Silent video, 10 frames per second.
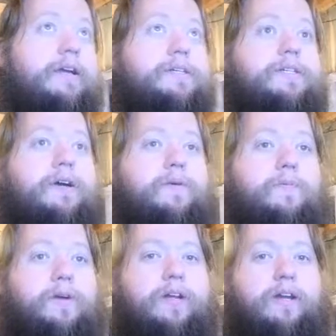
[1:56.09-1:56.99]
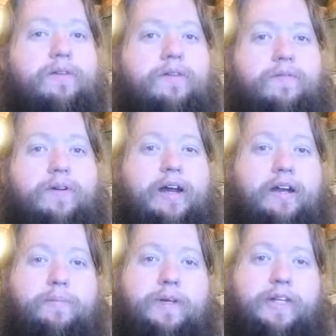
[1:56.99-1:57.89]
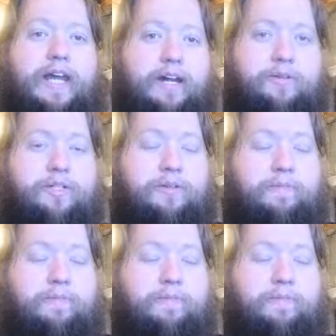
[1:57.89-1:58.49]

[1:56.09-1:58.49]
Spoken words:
So we're going to go over how to build a house.